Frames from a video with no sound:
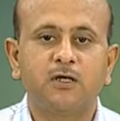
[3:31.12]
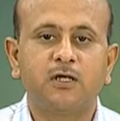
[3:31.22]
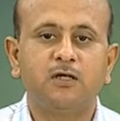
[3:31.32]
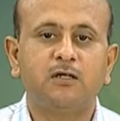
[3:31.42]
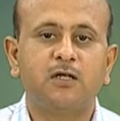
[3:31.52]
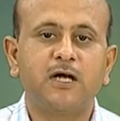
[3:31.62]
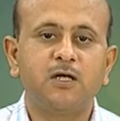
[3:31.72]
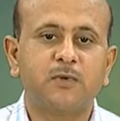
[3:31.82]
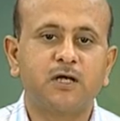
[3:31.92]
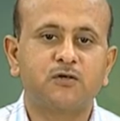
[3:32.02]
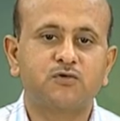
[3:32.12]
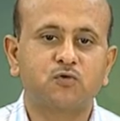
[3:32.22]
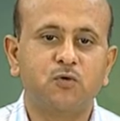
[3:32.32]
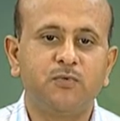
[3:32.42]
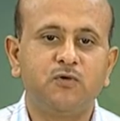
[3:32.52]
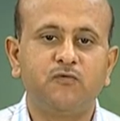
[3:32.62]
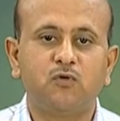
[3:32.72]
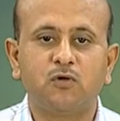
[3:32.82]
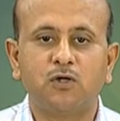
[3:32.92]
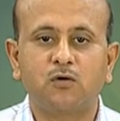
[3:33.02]
In the light microscopy if you
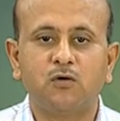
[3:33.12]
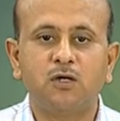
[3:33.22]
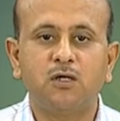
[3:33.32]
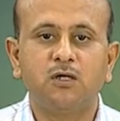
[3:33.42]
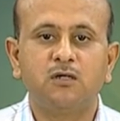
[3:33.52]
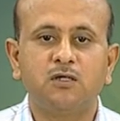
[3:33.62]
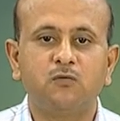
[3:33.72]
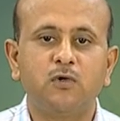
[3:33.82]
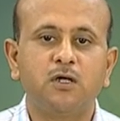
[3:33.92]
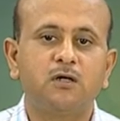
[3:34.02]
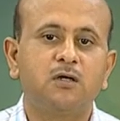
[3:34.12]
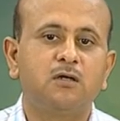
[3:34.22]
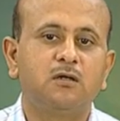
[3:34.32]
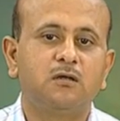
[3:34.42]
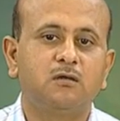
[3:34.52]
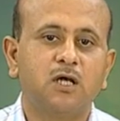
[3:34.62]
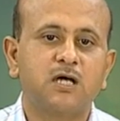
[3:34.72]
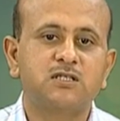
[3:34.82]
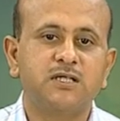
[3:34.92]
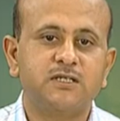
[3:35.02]
could recall there were
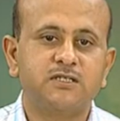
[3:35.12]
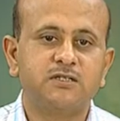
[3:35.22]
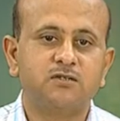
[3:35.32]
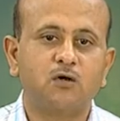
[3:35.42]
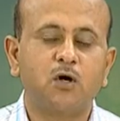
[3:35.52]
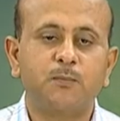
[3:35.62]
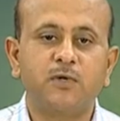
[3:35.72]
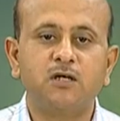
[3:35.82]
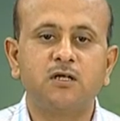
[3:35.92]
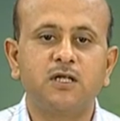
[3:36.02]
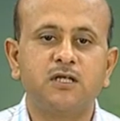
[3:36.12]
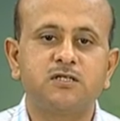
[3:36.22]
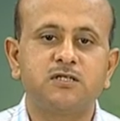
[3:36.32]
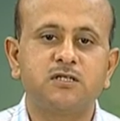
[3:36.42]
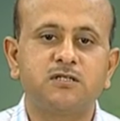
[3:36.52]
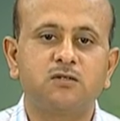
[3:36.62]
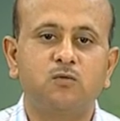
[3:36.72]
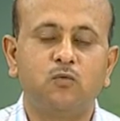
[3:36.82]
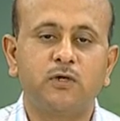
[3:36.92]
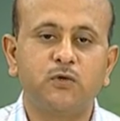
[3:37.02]
glass lenses or optical lenses
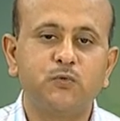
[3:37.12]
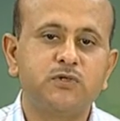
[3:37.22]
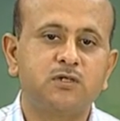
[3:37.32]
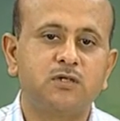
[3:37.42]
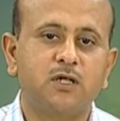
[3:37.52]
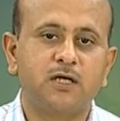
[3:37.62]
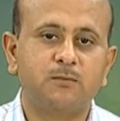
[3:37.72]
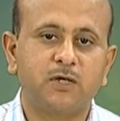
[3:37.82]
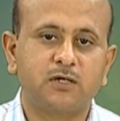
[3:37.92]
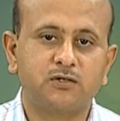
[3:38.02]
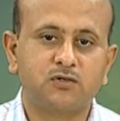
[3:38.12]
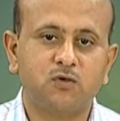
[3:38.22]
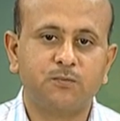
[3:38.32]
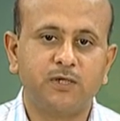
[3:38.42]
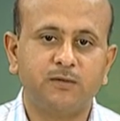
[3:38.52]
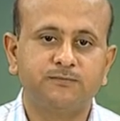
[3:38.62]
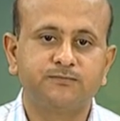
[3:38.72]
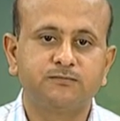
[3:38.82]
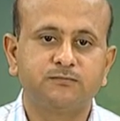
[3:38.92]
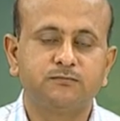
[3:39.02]
were used in the light microscopy.
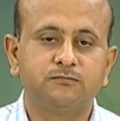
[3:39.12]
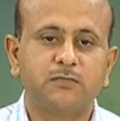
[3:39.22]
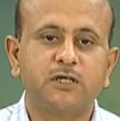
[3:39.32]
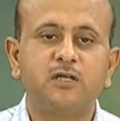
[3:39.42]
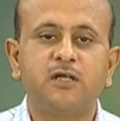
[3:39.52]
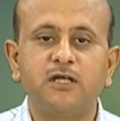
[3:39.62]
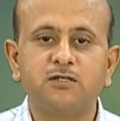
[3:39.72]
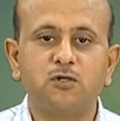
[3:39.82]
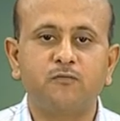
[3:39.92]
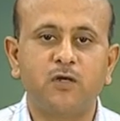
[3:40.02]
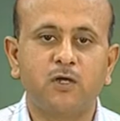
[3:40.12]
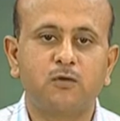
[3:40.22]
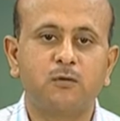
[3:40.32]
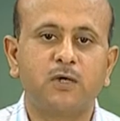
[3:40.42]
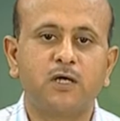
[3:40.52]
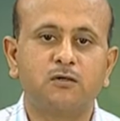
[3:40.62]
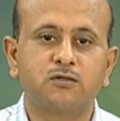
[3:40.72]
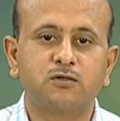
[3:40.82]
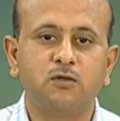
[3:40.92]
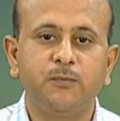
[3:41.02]
But in case of electron
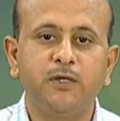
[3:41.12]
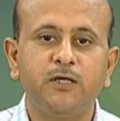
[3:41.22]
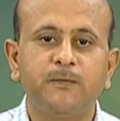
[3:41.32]
microscopy